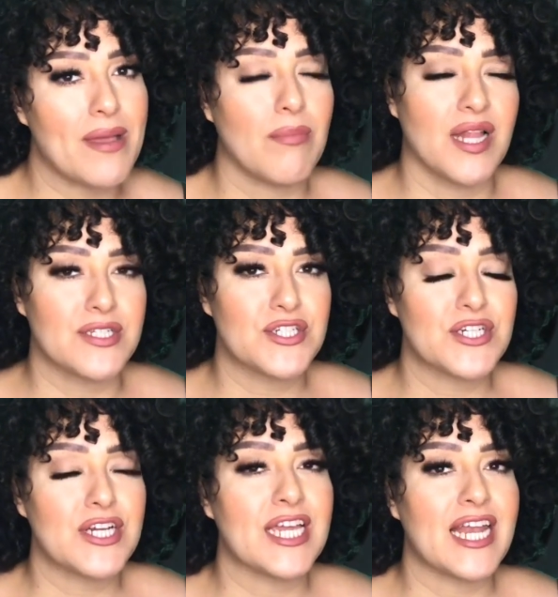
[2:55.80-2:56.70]

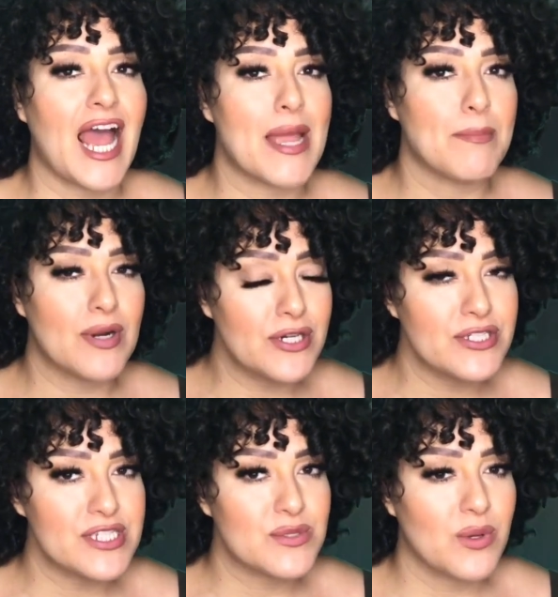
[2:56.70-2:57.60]
plunger, and I
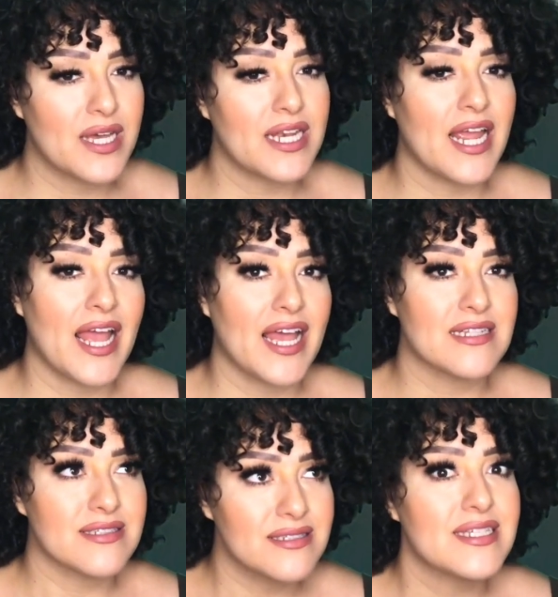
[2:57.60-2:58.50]
purchased one
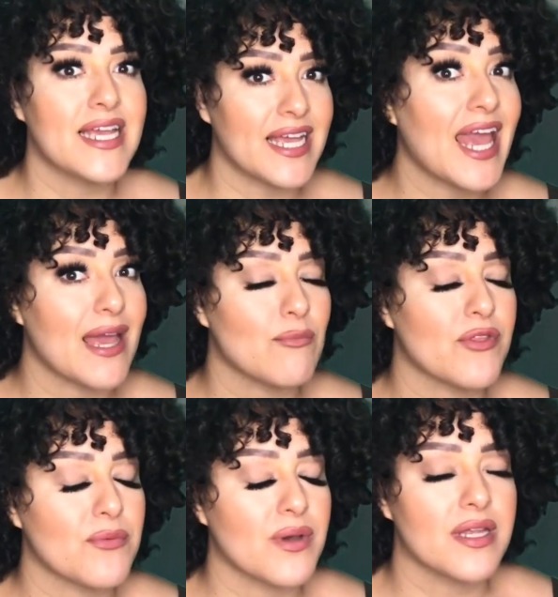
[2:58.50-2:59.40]
and it came
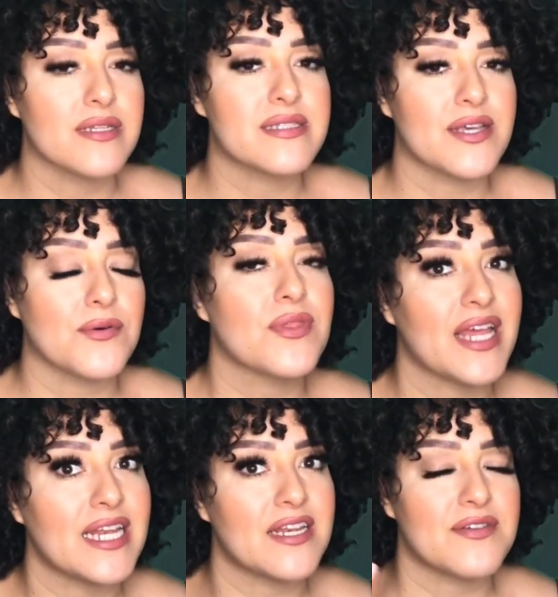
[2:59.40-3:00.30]
with one, so
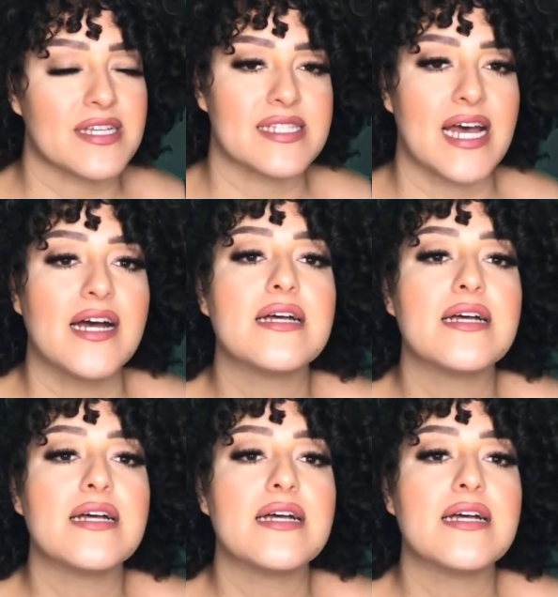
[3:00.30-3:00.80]
they need to fix that.